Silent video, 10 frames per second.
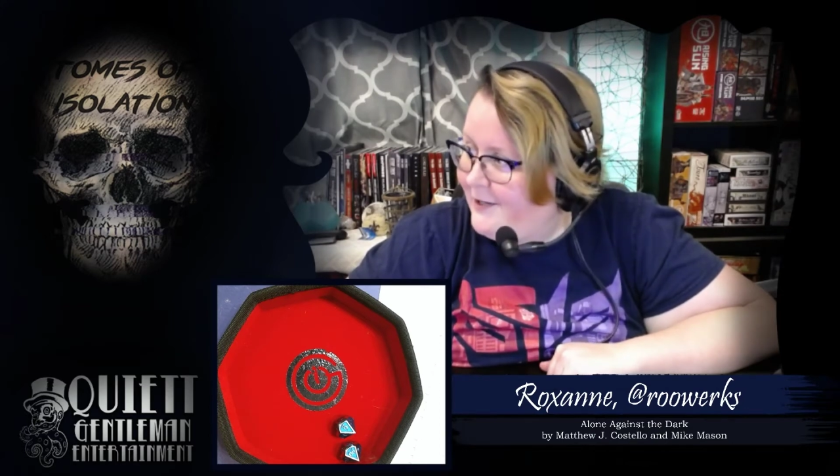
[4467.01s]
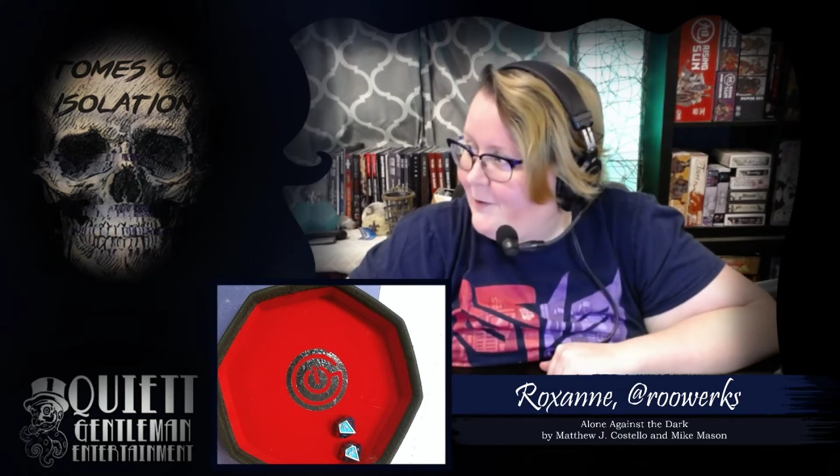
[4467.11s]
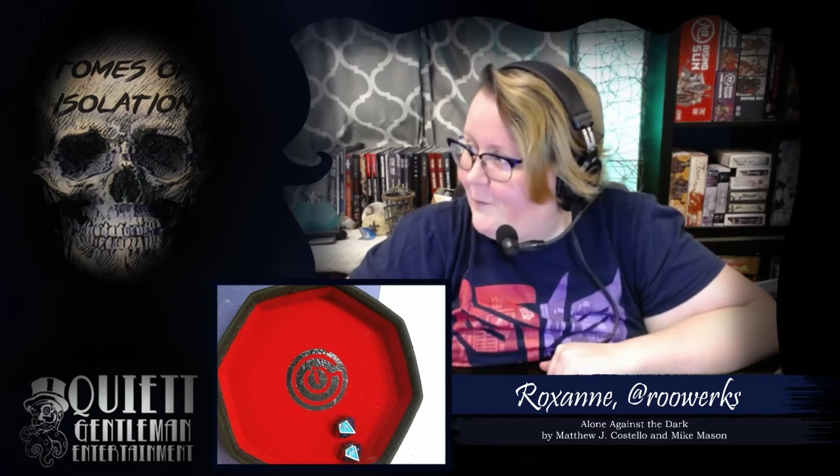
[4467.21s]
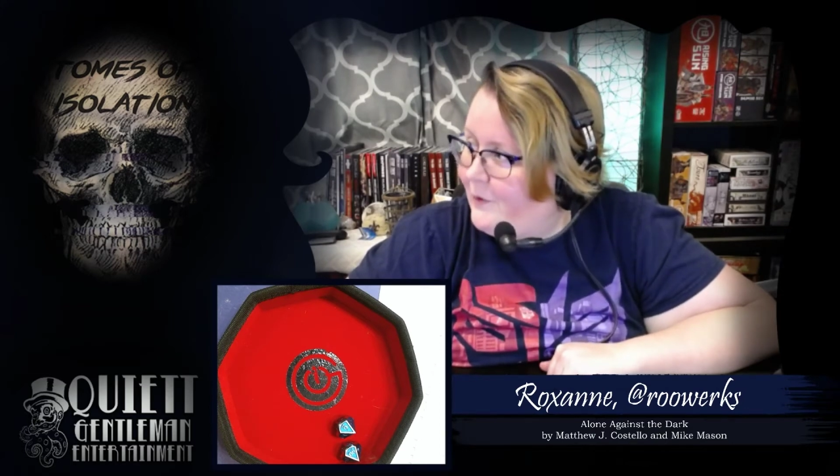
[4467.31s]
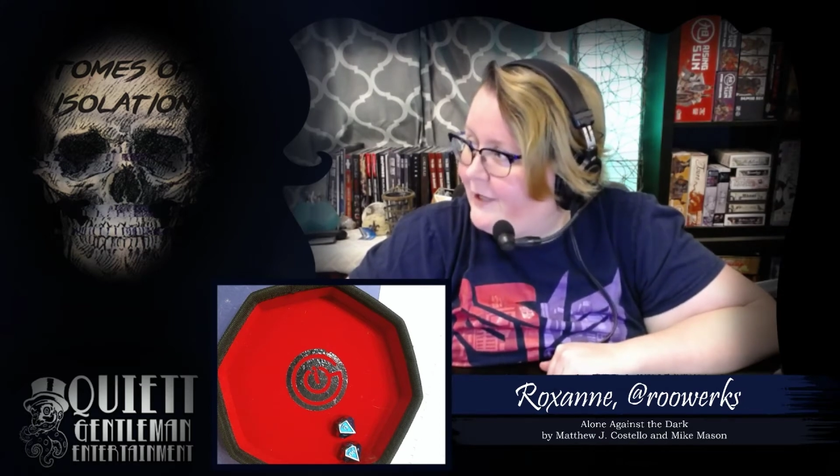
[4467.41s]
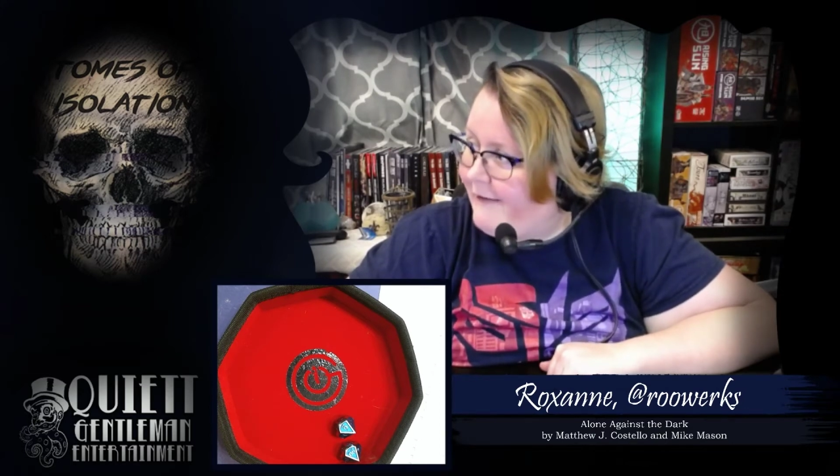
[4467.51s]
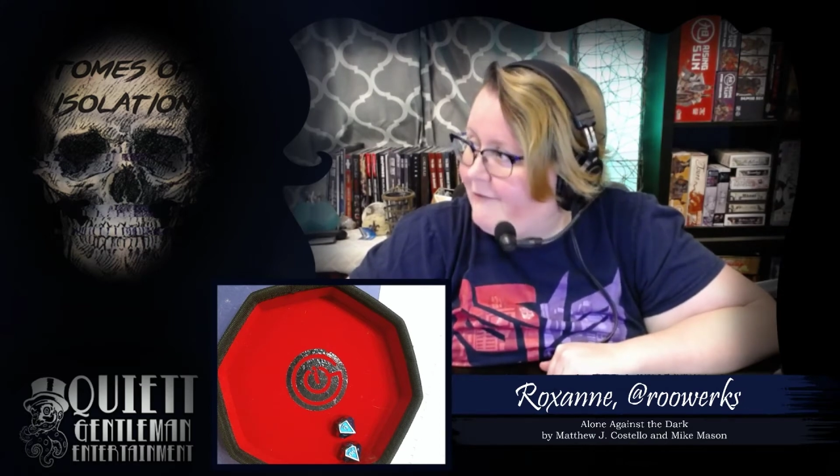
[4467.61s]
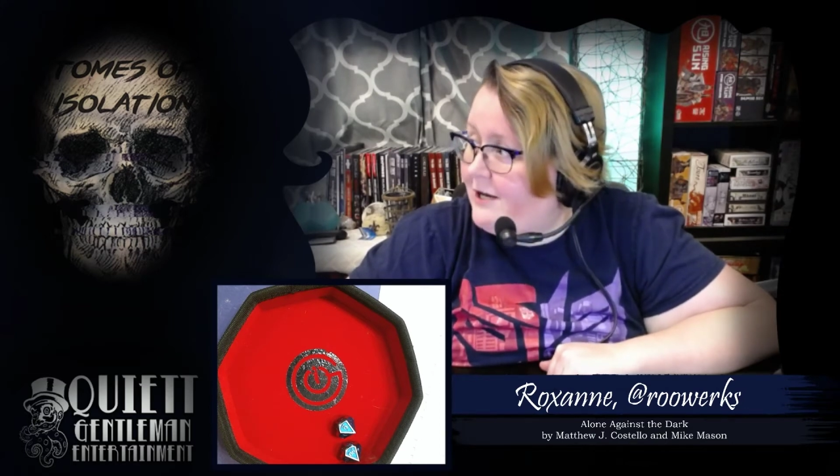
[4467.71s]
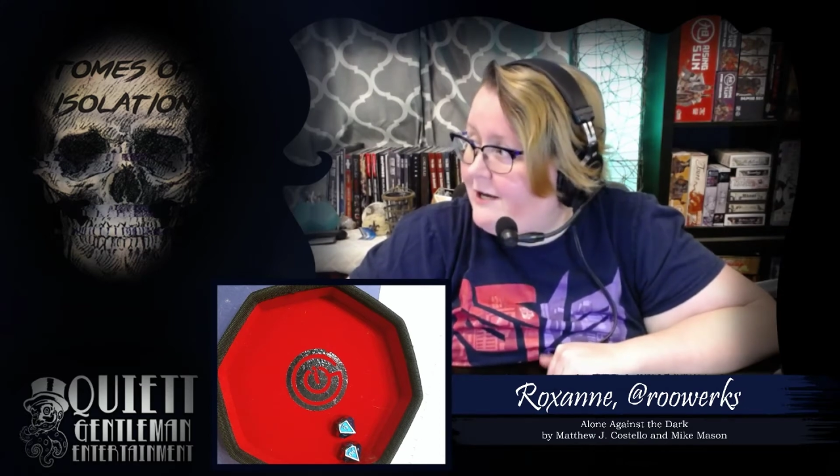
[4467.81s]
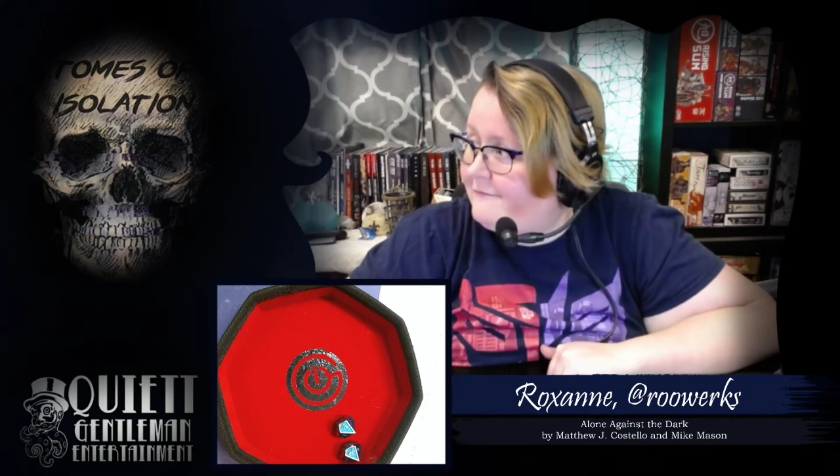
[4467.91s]
We'll never
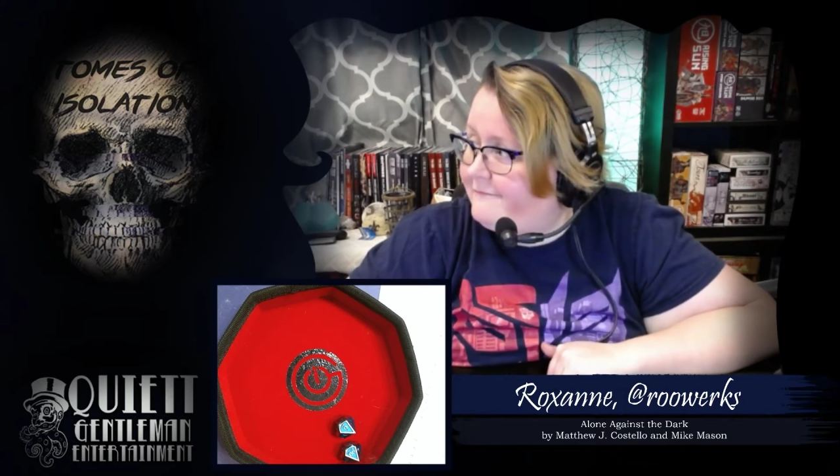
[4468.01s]
know.